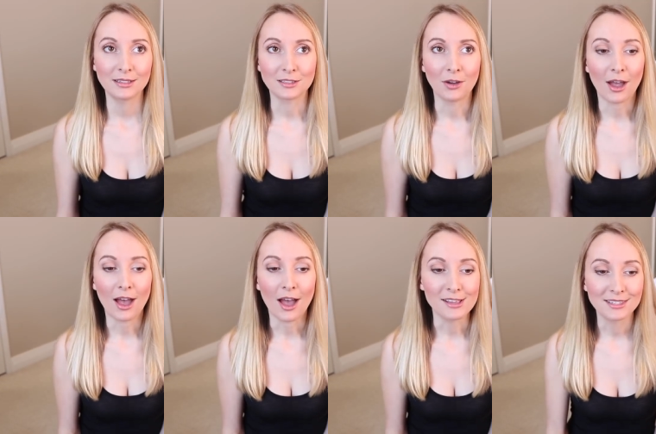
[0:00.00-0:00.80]
So
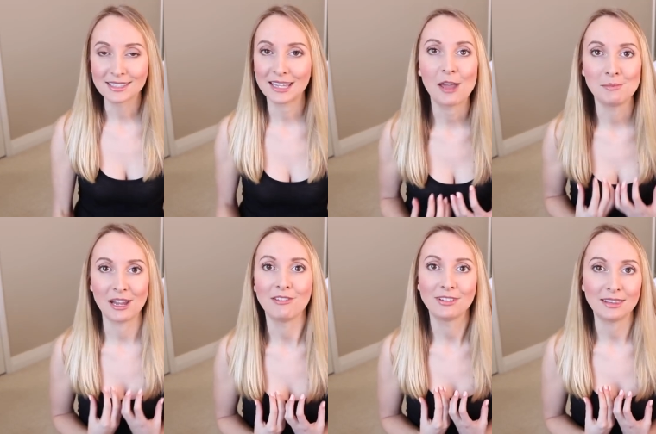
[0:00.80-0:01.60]
I just kept
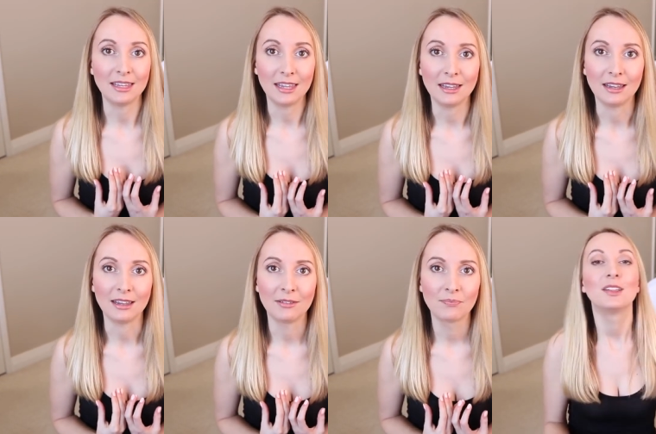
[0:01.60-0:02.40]
everything
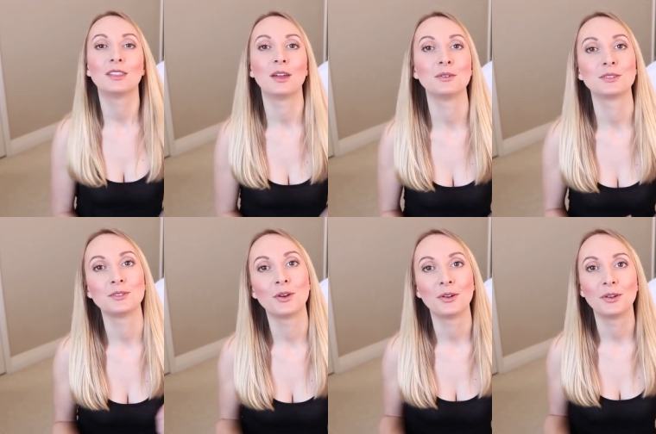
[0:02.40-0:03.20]
in. There was
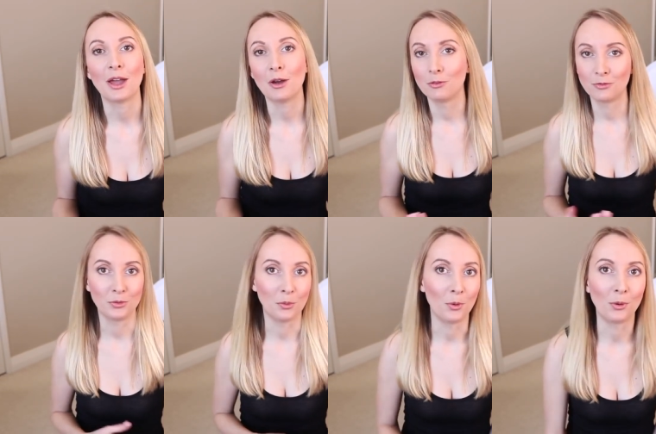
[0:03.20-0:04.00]
no
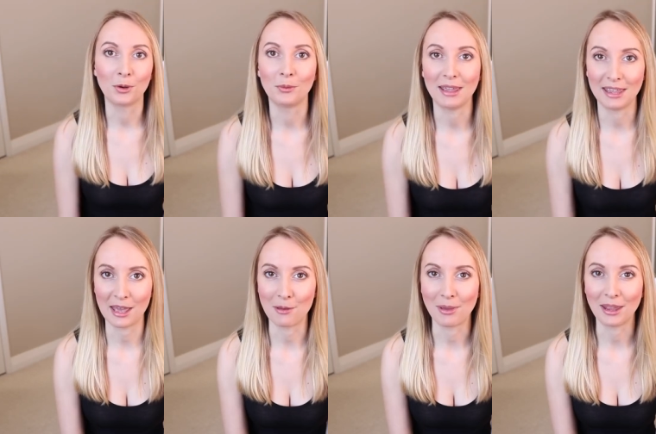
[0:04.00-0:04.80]
helpful walkaway
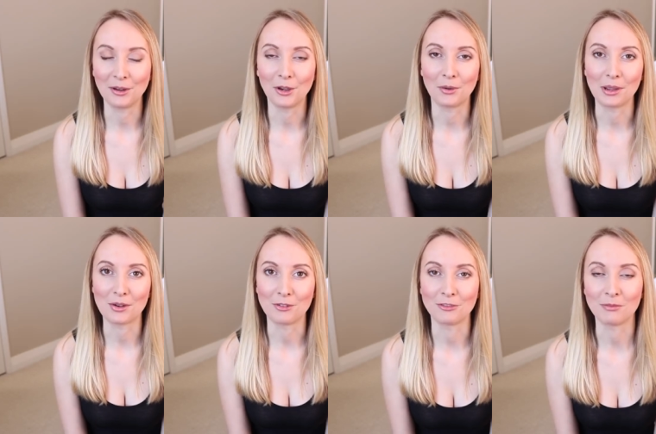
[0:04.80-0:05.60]
campaign going
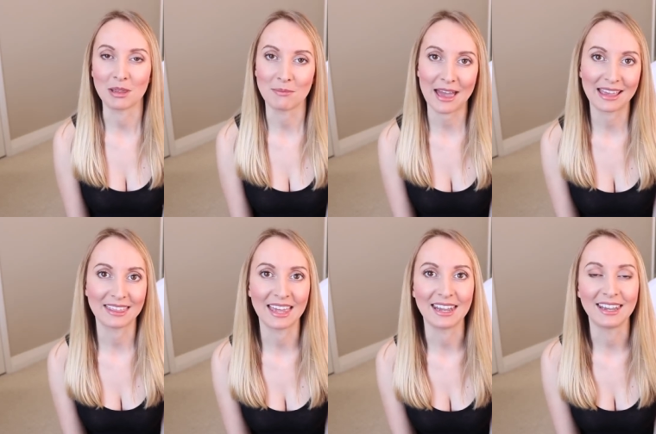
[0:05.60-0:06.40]
on for me
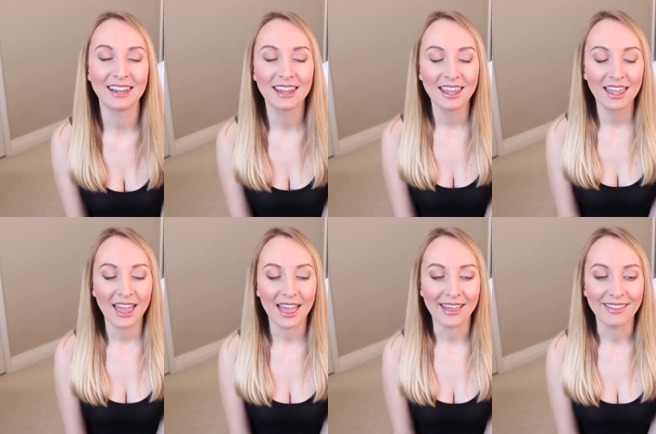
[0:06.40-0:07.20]
back then.
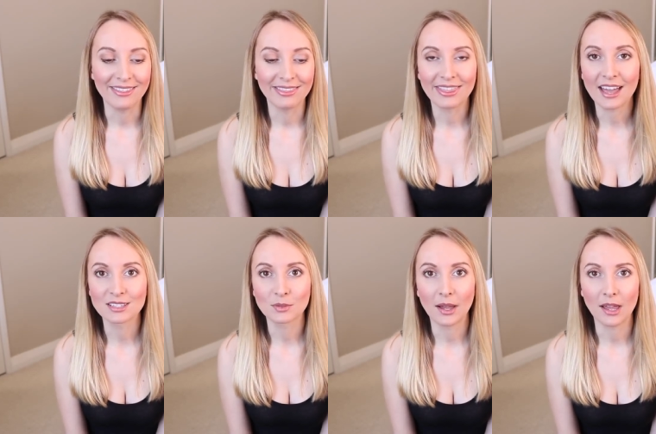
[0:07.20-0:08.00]
And
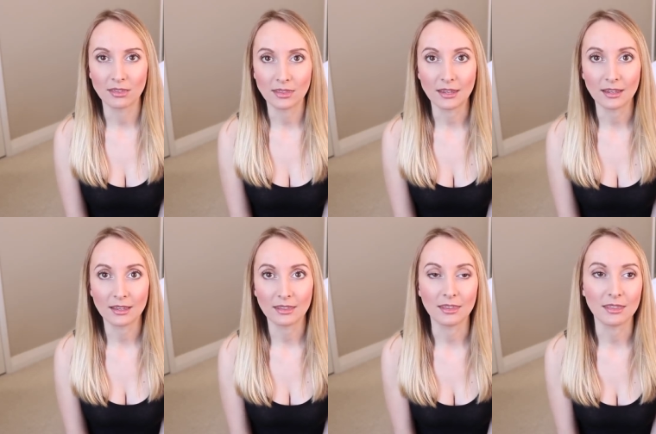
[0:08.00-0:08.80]
that's why I
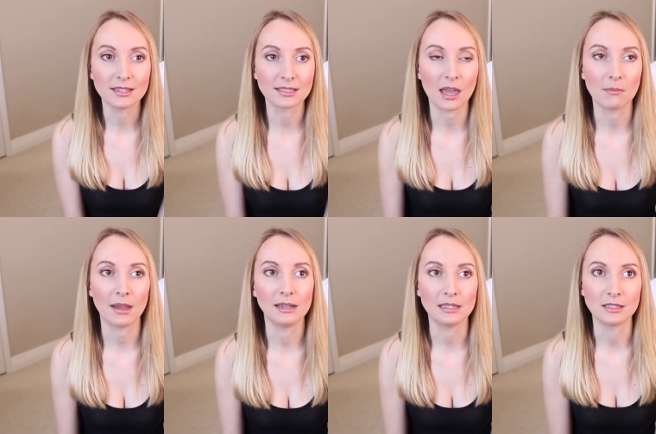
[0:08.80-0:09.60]
think that this
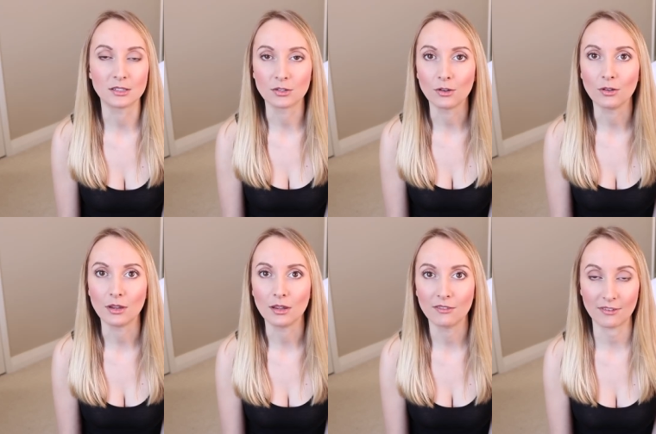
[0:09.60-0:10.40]
campaign is so
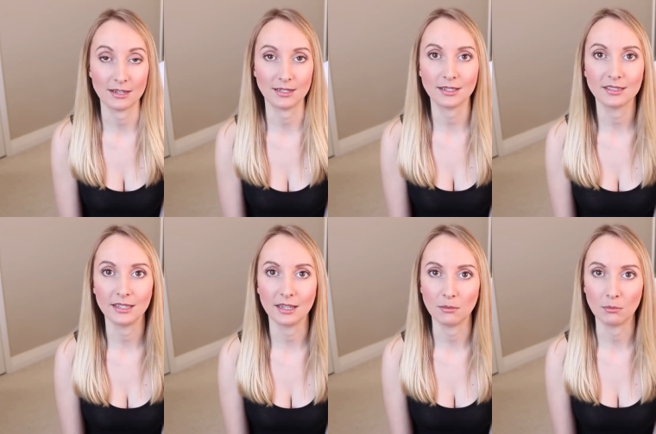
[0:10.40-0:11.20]

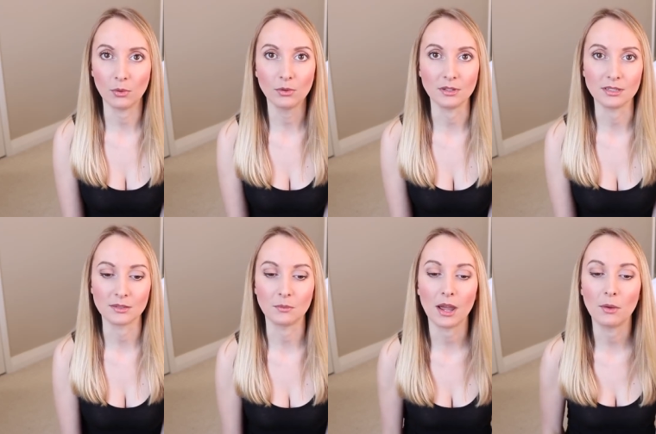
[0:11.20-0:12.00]
fantastic and
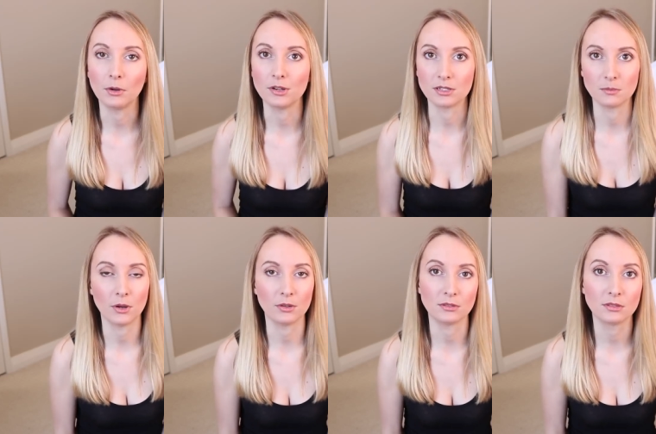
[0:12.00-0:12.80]
important, and why I wanted to
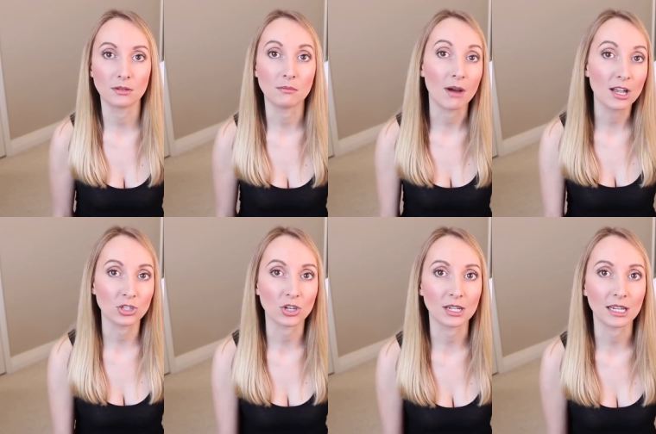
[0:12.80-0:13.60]
post my
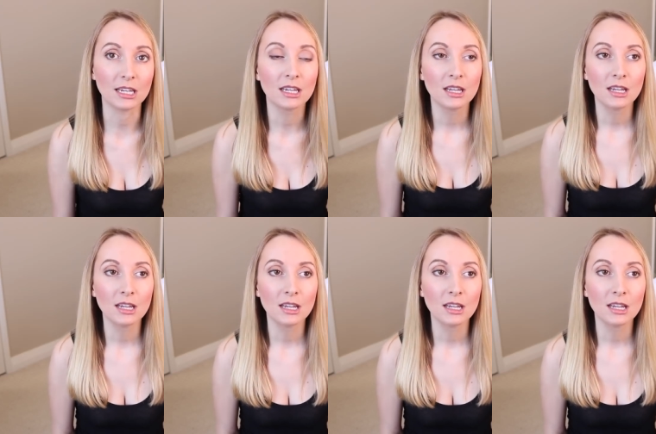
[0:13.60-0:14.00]
journey.